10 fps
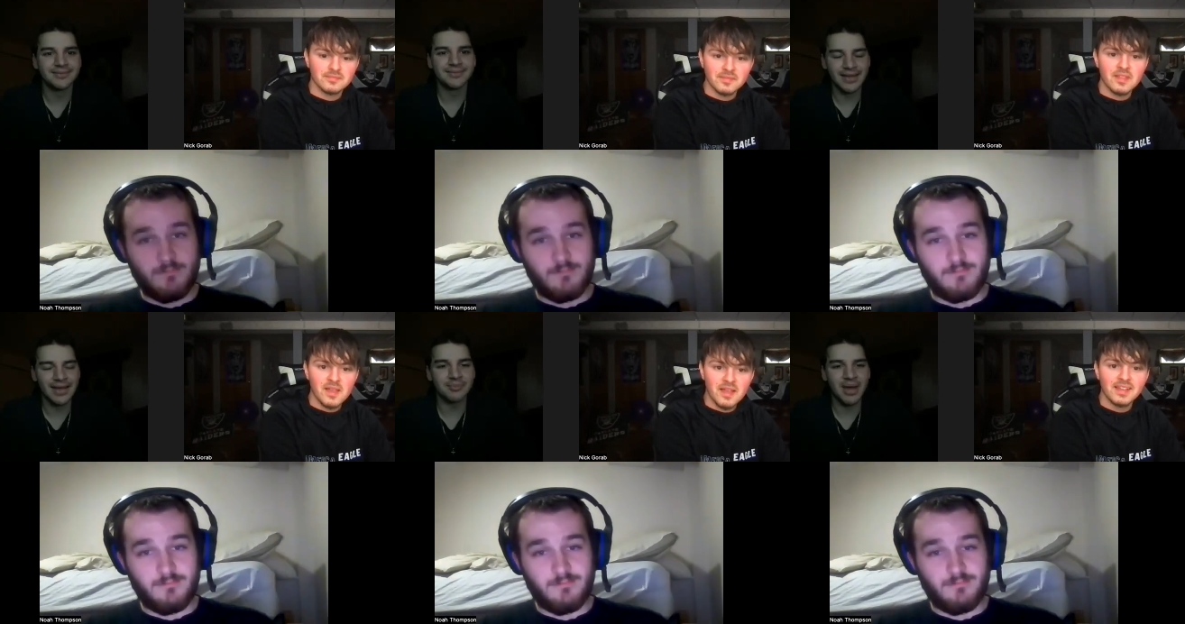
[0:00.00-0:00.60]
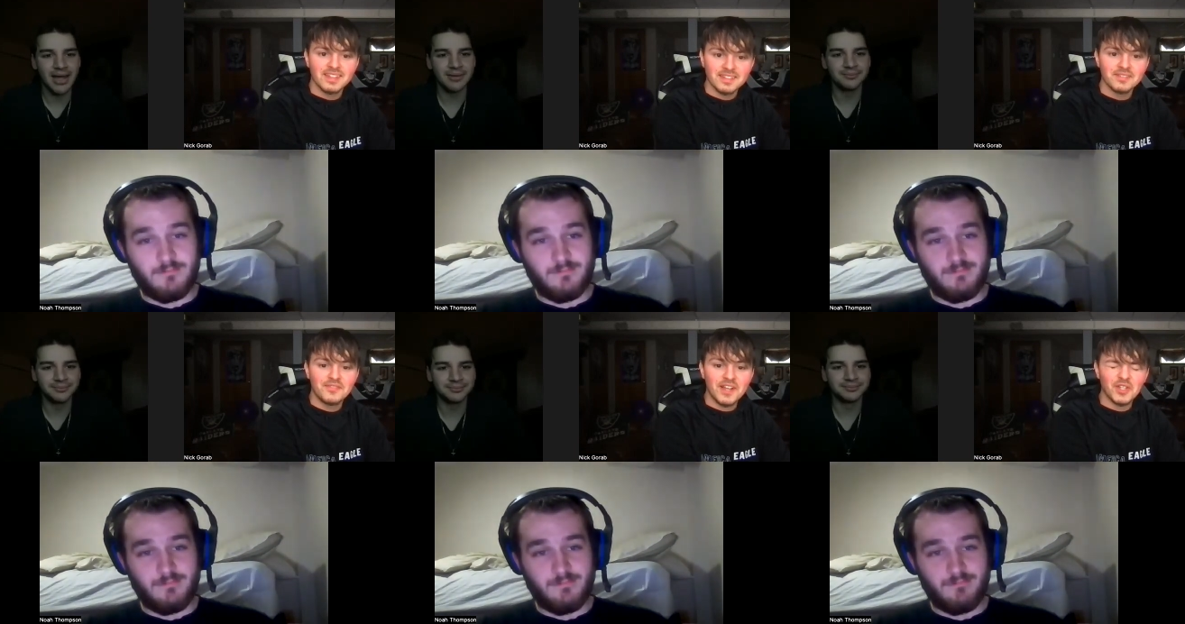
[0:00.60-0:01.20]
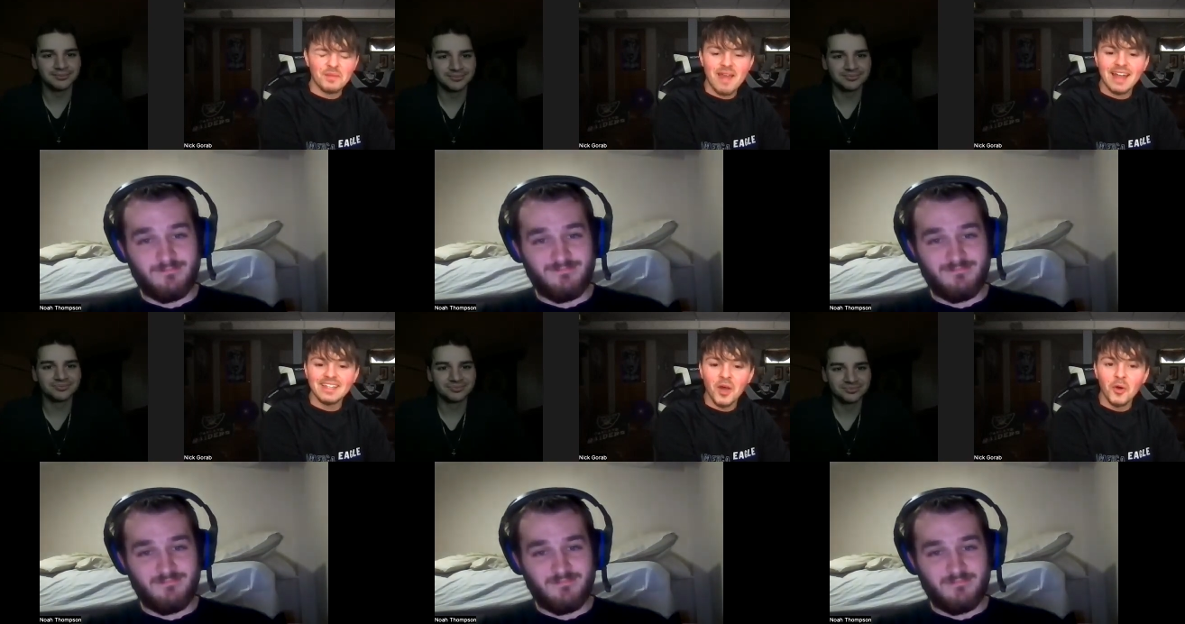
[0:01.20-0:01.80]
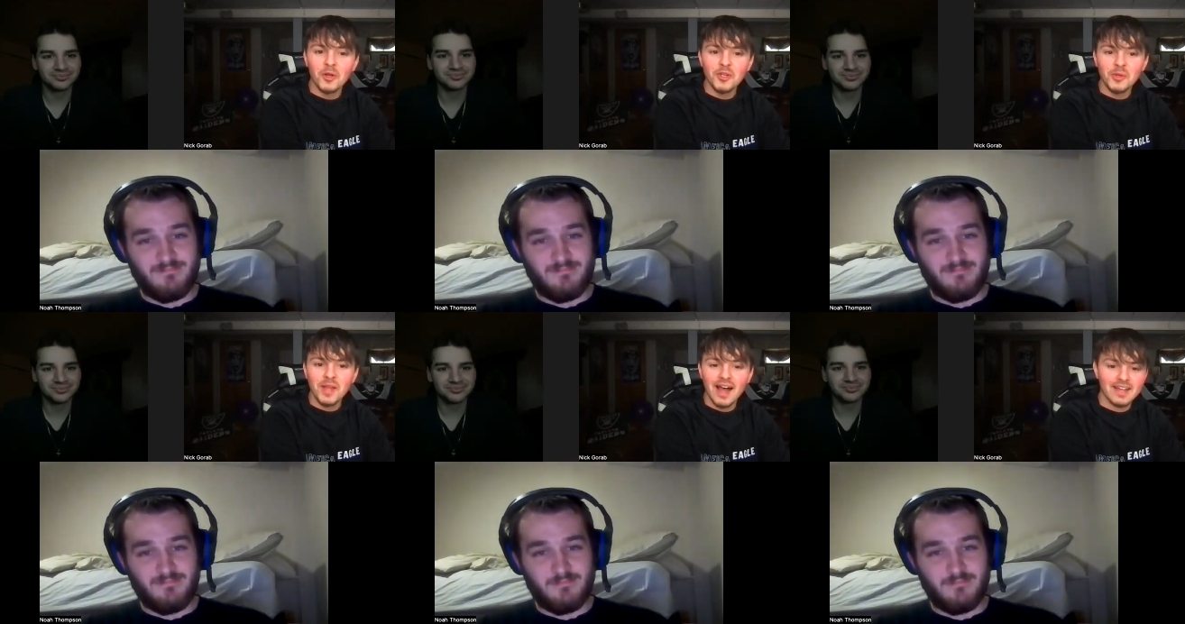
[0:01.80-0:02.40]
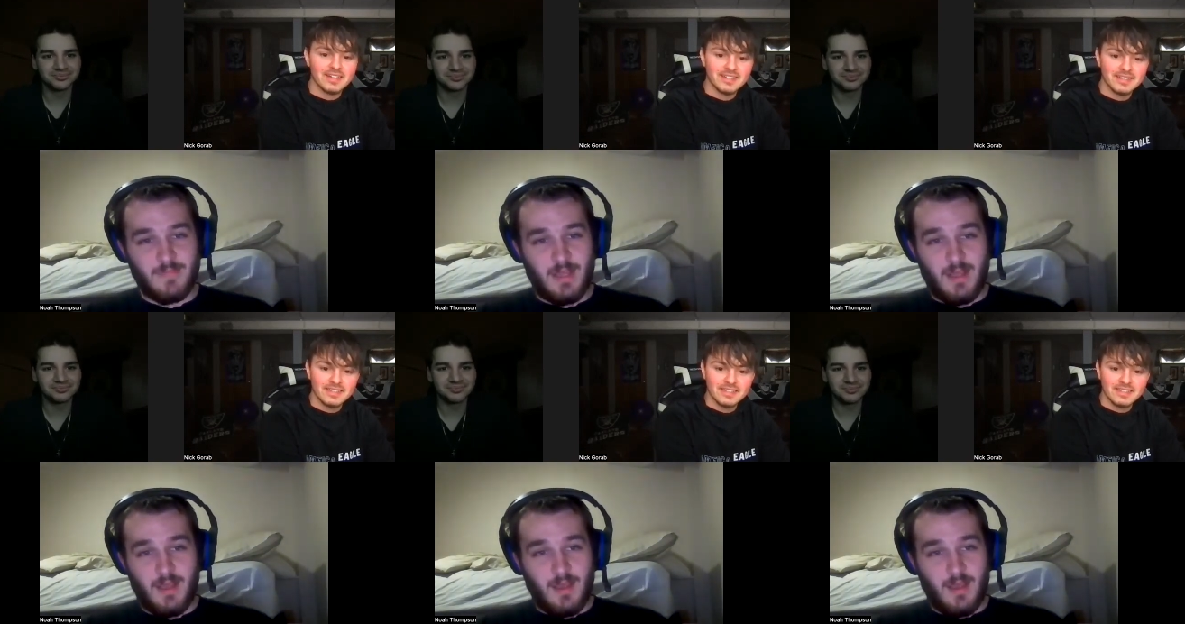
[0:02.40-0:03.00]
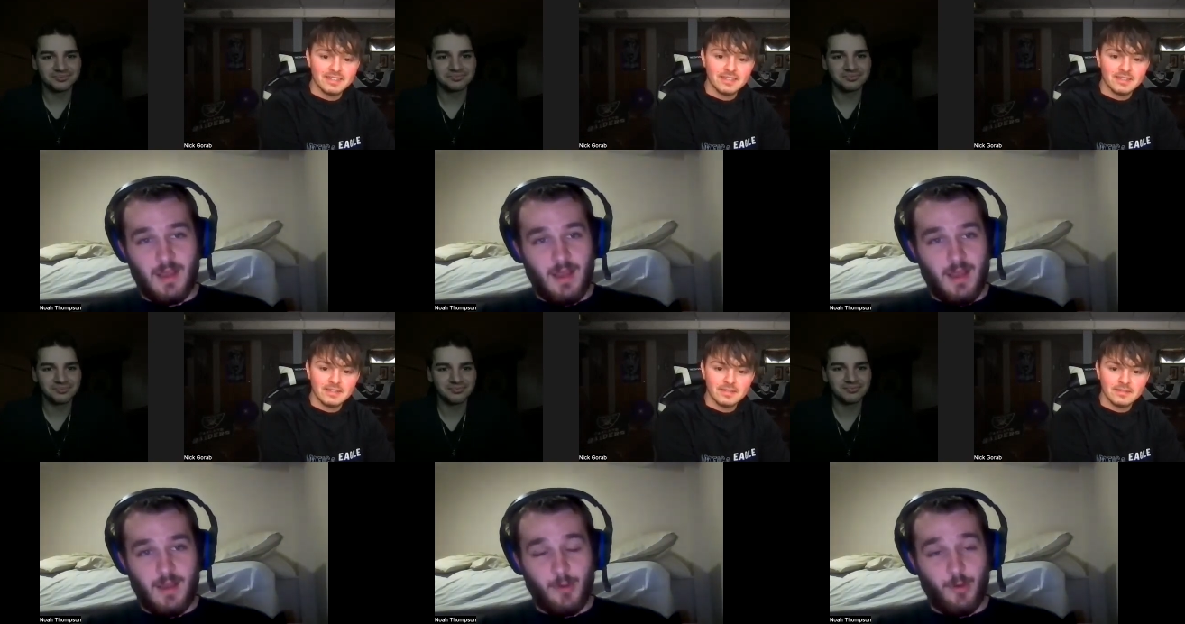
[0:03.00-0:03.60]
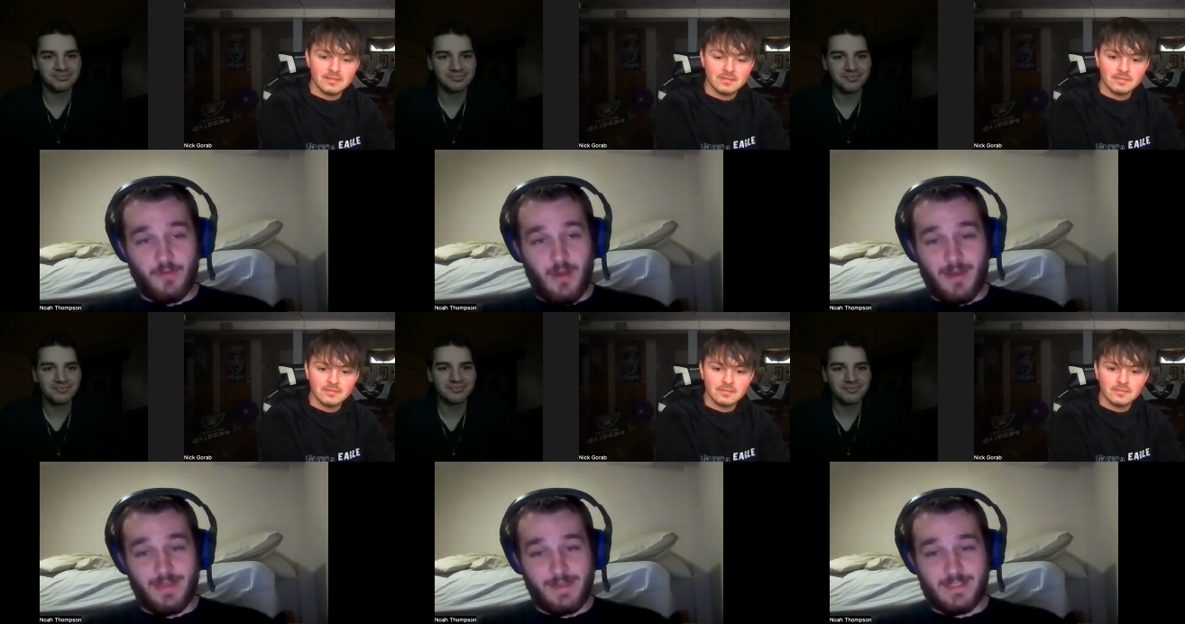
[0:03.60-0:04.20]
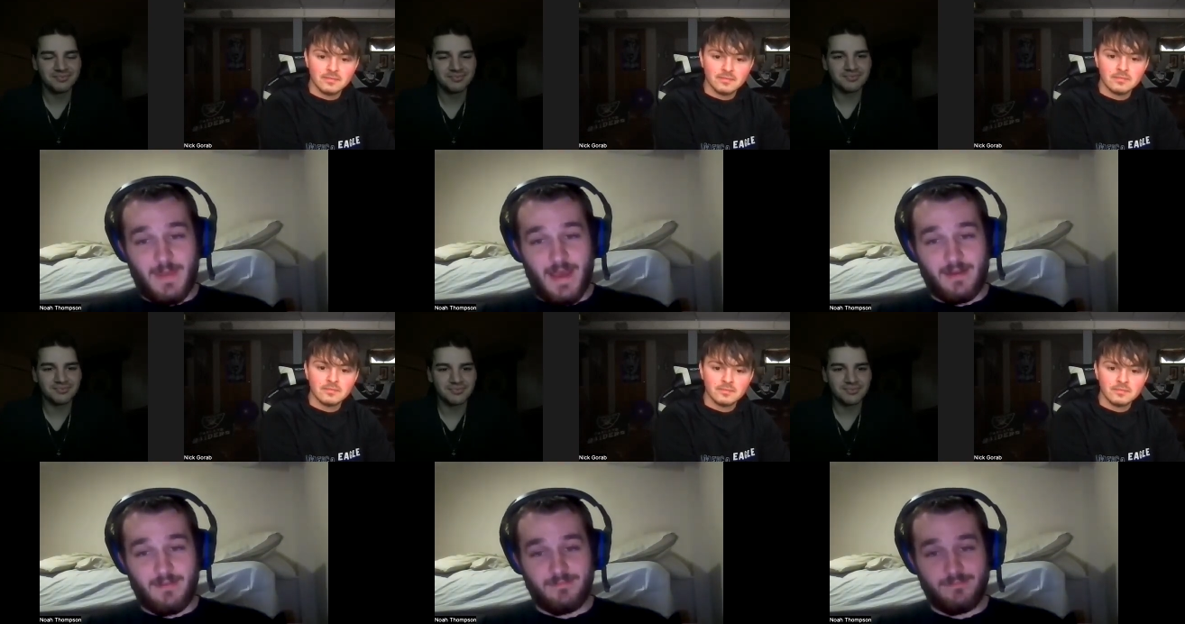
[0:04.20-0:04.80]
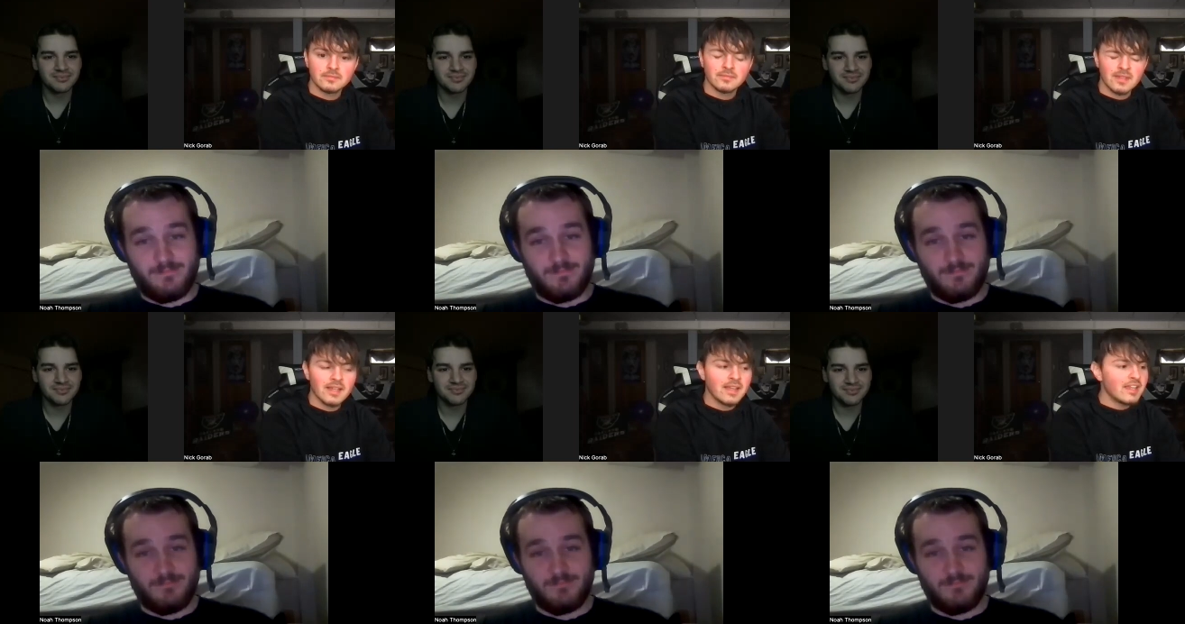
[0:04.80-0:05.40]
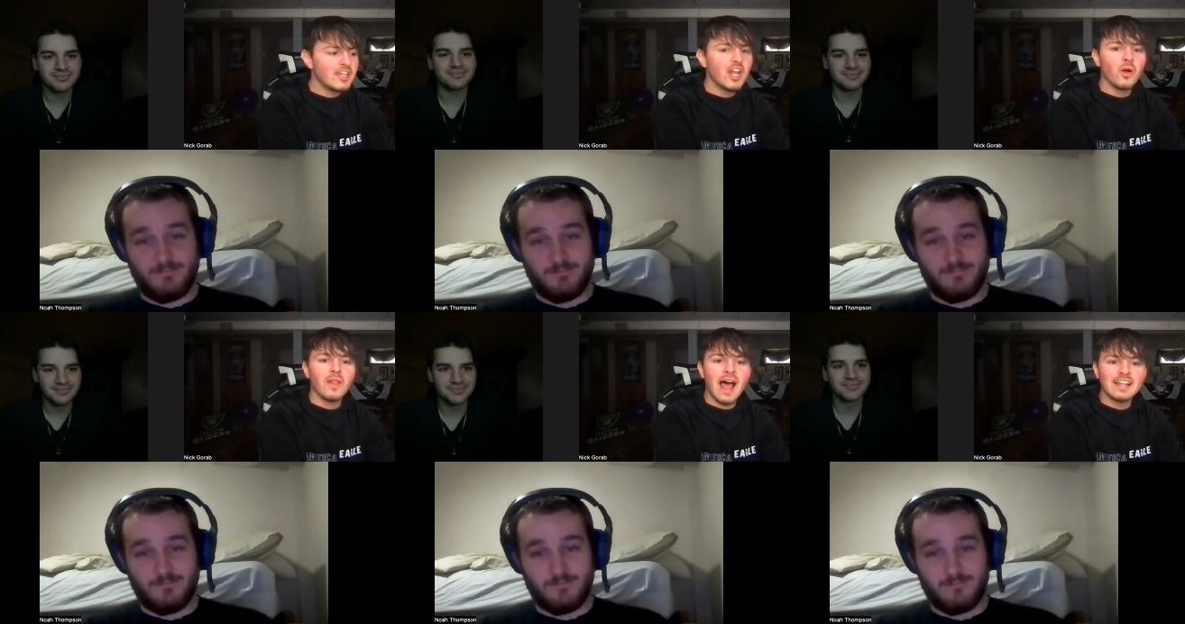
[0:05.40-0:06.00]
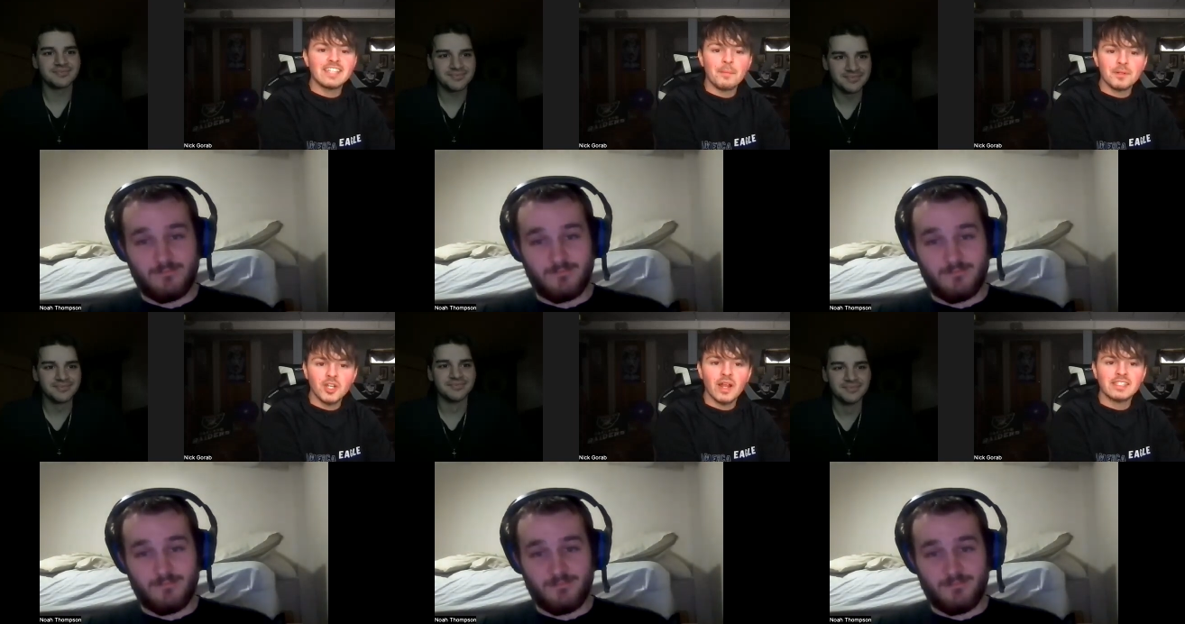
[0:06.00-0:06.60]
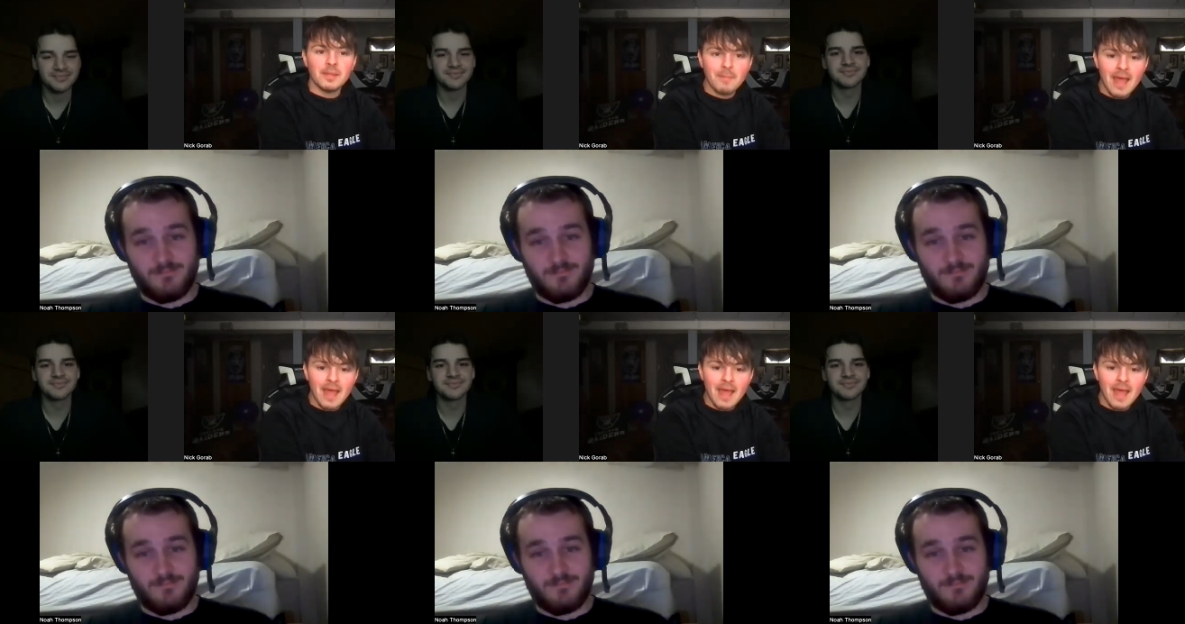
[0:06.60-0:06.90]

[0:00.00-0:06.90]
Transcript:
Speaker 1: Yeah, Matt. Officially, Matt. No, who do you got?
Speaker 2: I'm going with Dom. I think it's Matt.
Speaker 1: You know, last episode I said